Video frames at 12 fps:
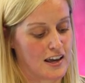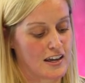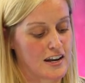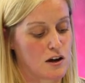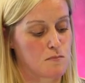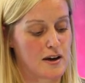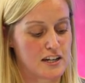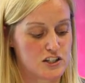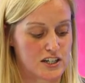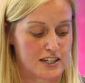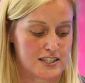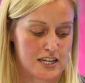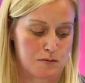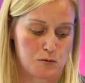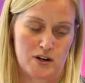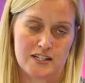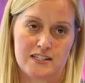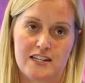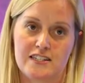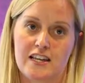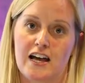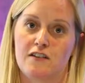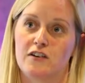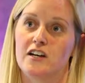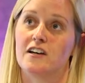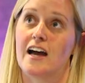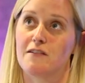And our managing a team apprentices have an